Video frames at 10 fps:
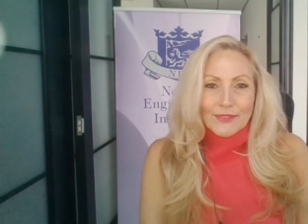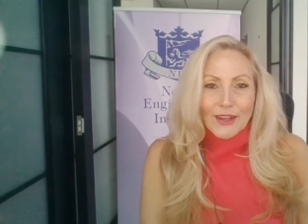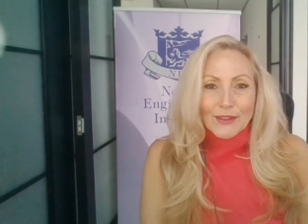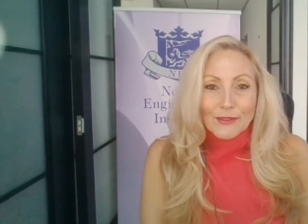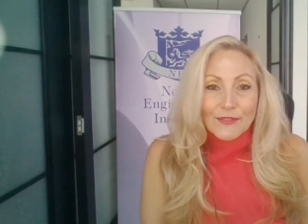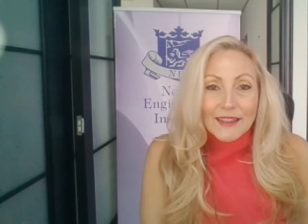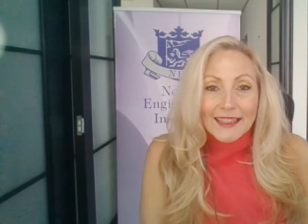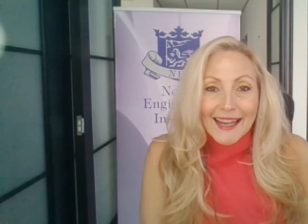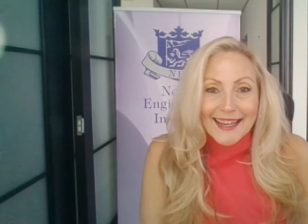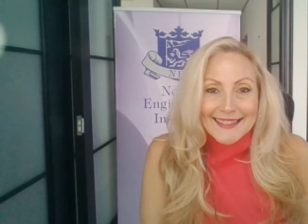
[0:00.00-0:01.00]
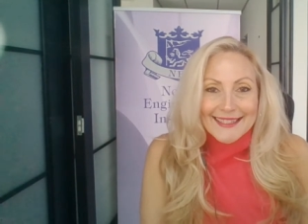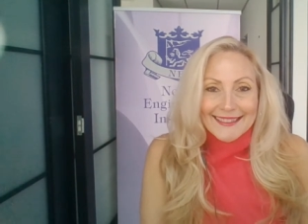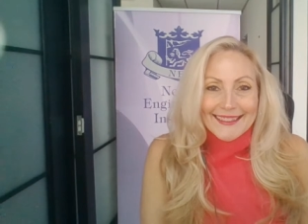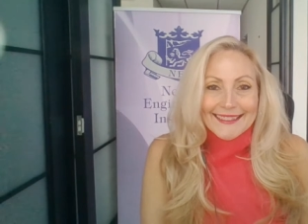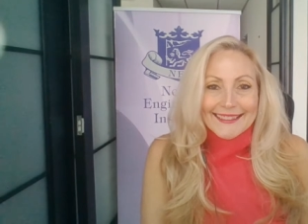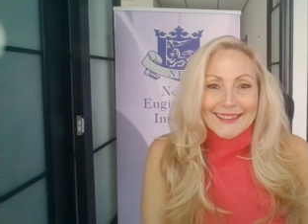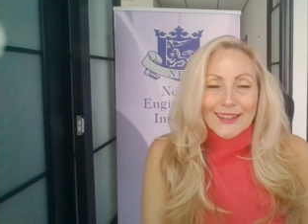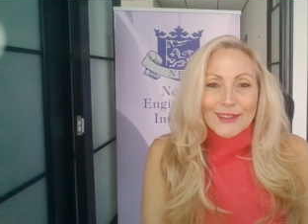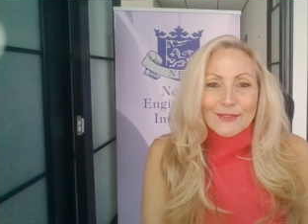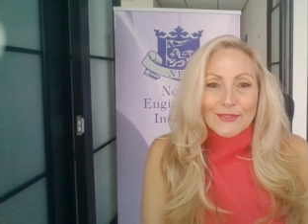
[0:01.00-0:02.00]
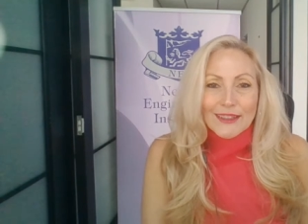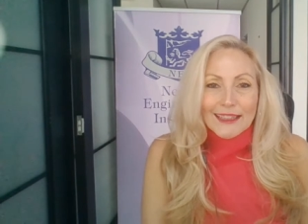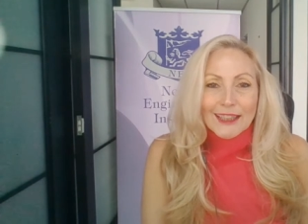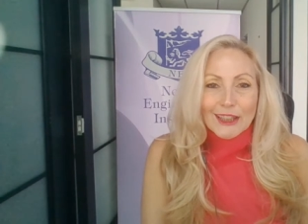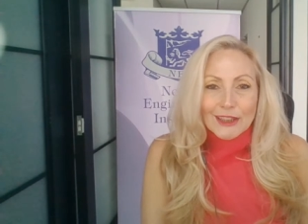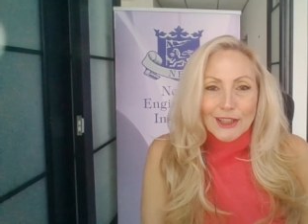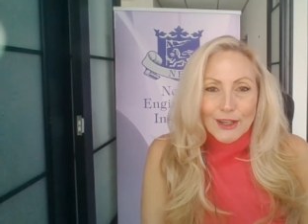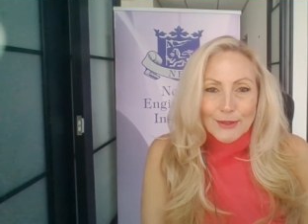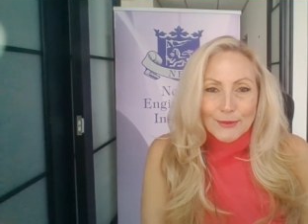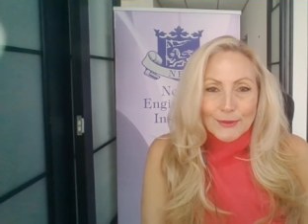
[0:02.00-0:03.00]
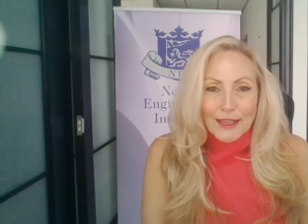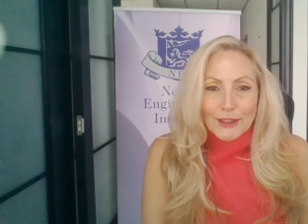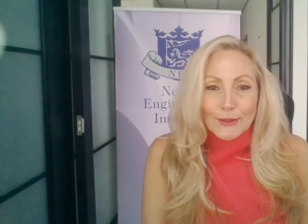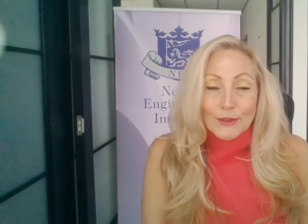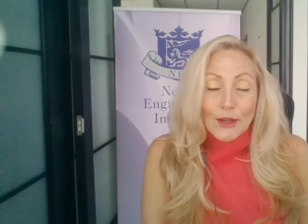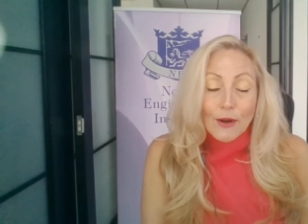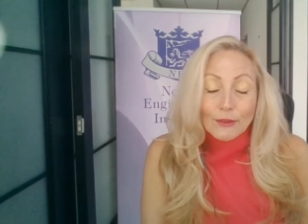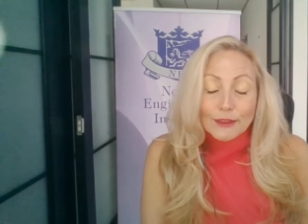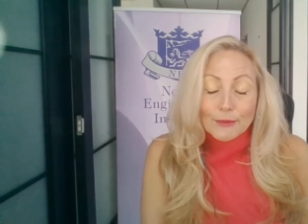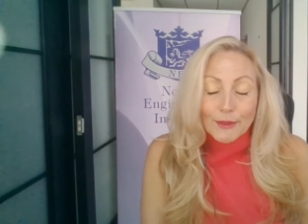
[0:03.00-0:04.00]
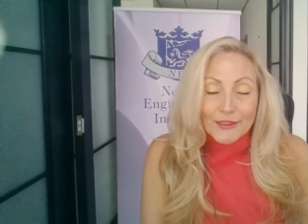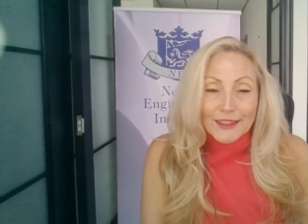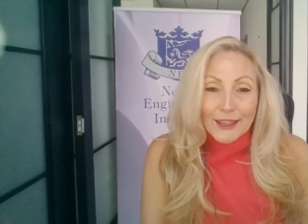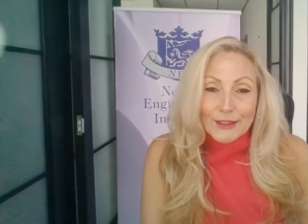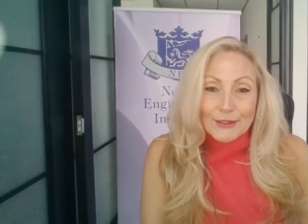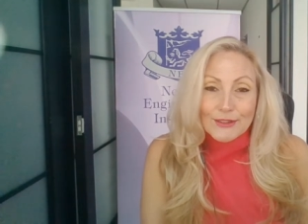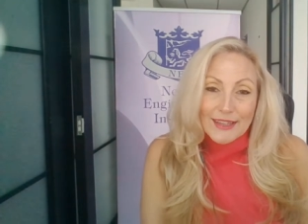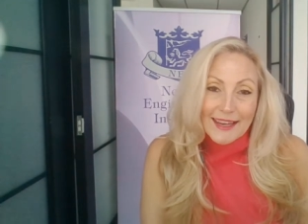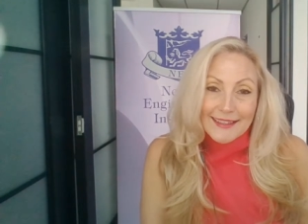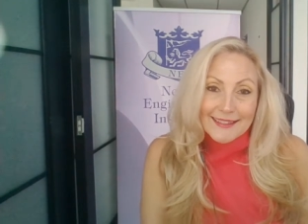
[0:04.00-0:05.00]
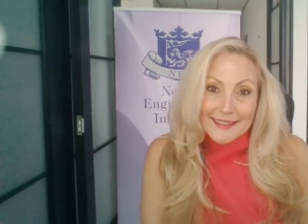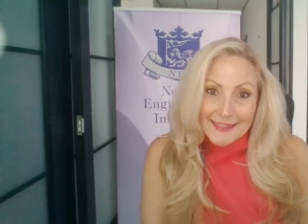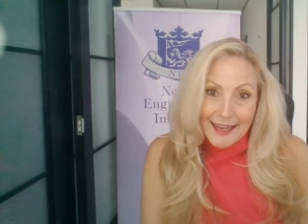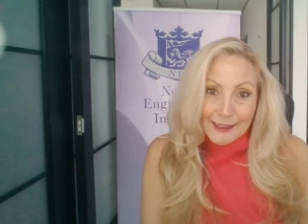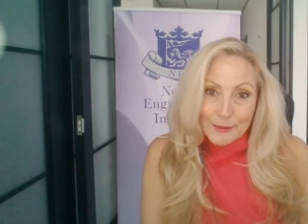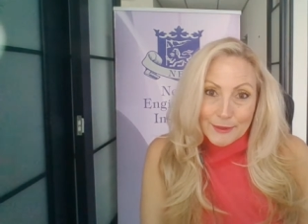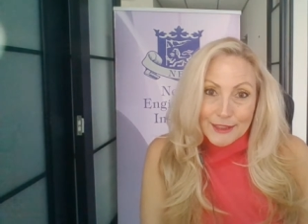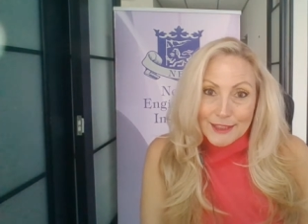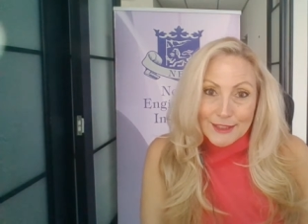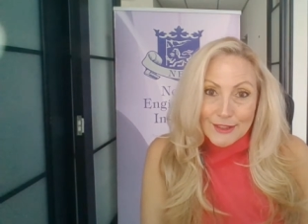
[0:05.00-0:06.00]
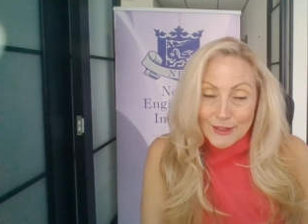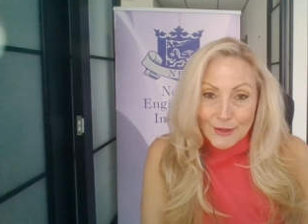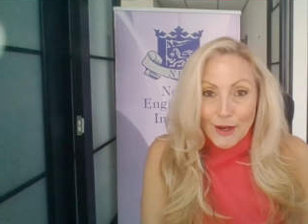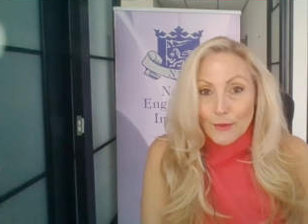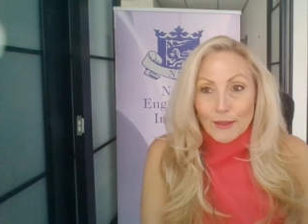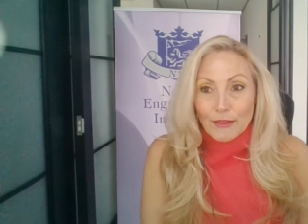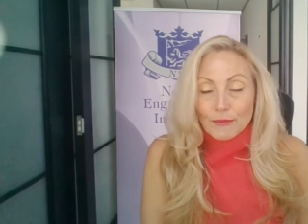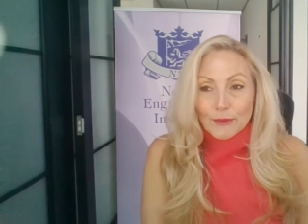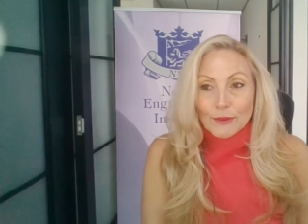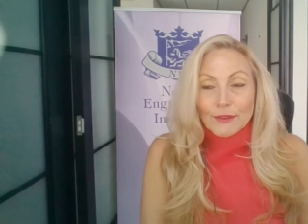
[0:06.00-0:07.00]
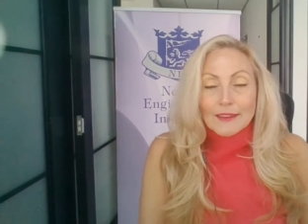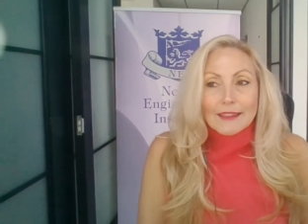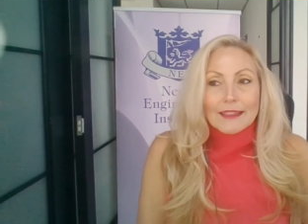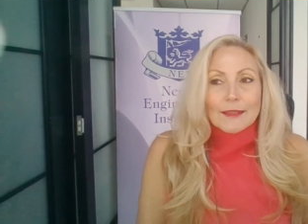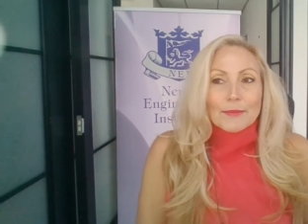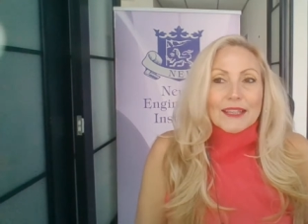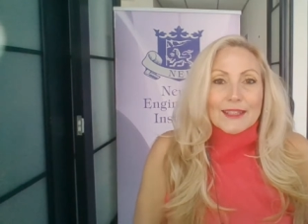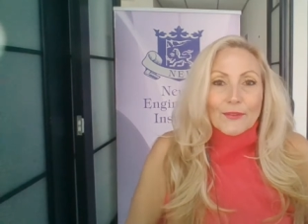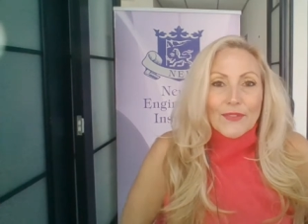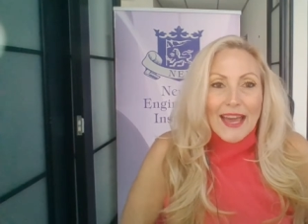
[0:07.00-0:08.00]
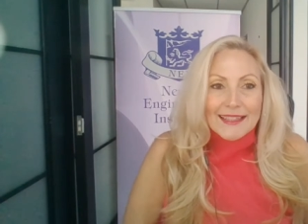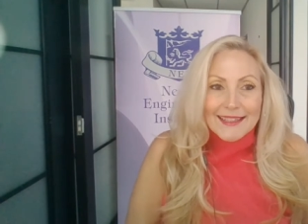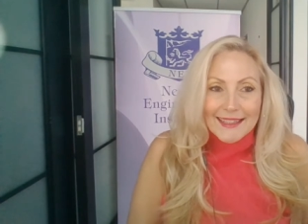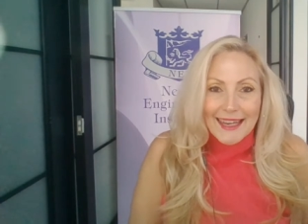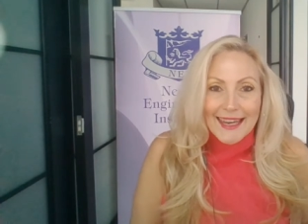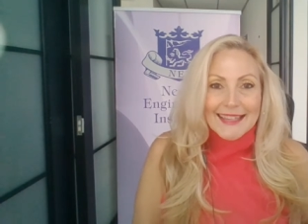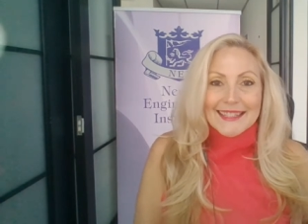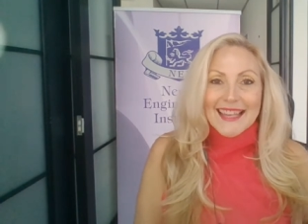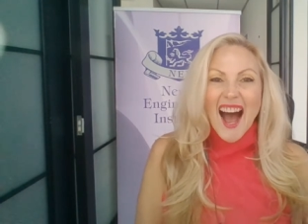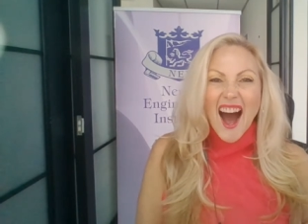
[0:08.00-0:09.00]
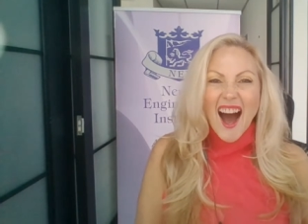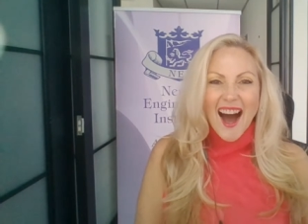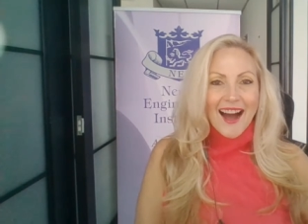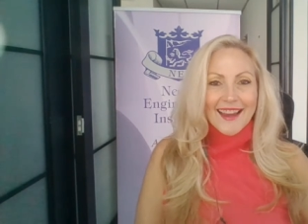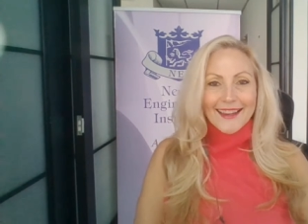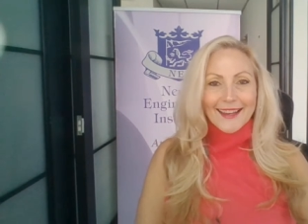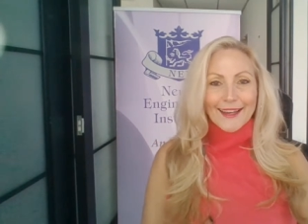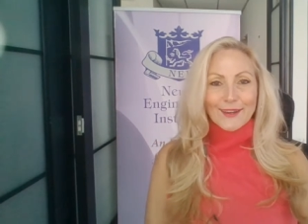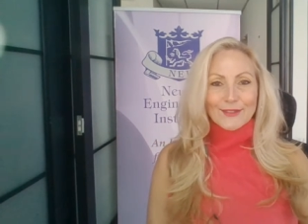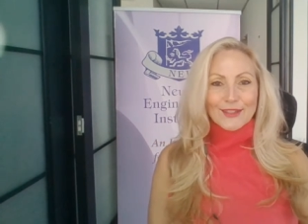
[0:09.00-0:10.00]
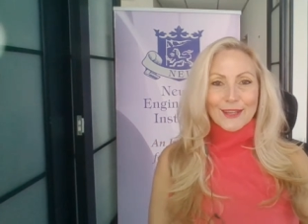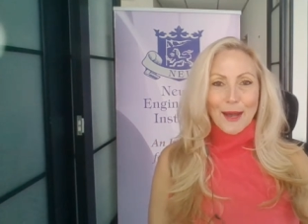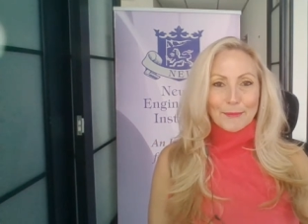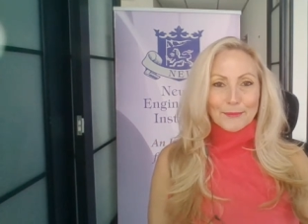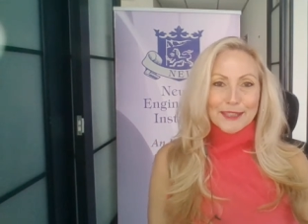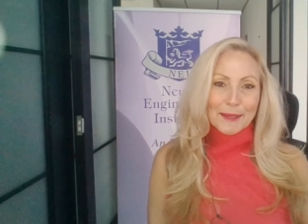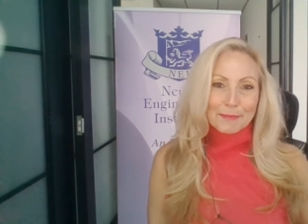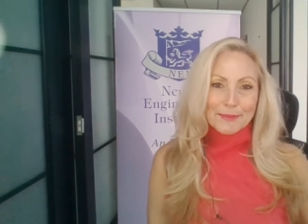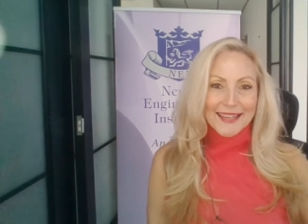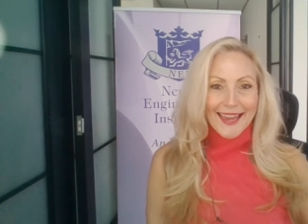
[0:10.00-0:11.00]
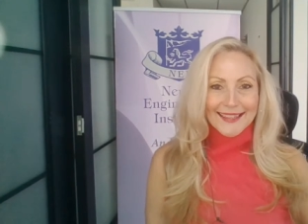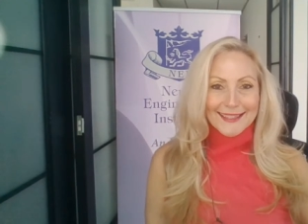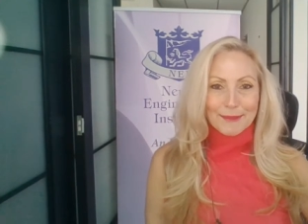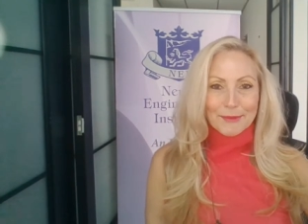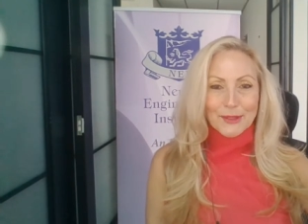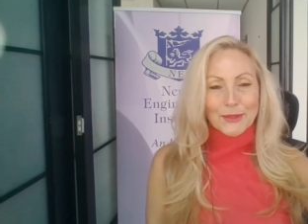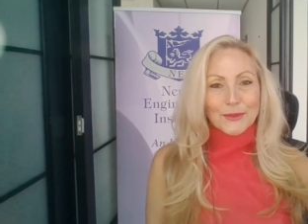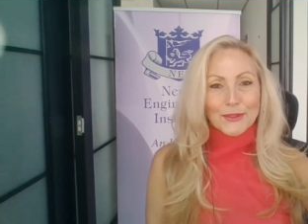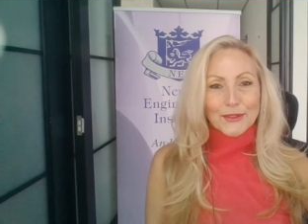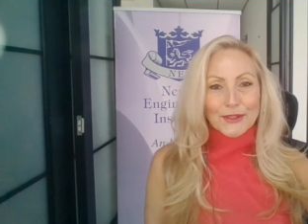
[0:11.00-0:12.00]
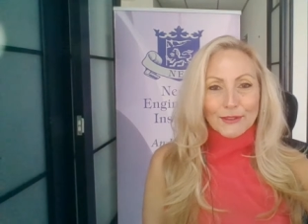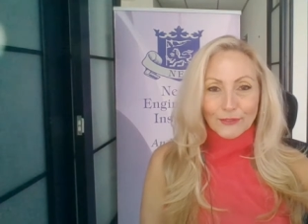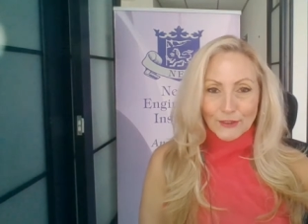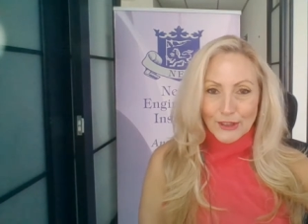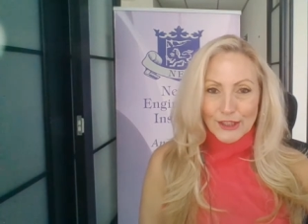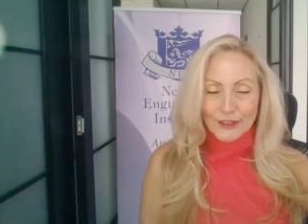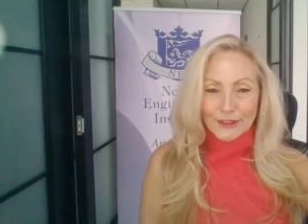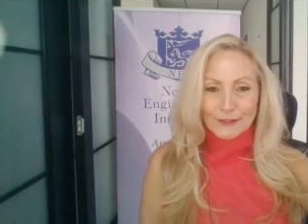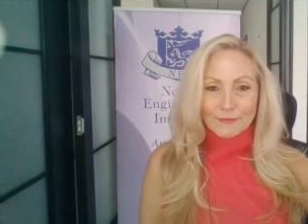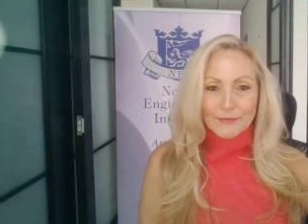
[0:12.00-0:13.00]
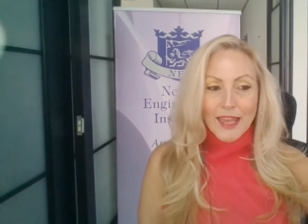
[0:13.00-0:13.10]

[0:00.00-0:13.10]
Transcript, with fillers: Are you feeling isolated? Are you feeling alone? Like you're the only one that understands exactly what it is you're going through? Because if that's the case, I have some tips and some tools for you.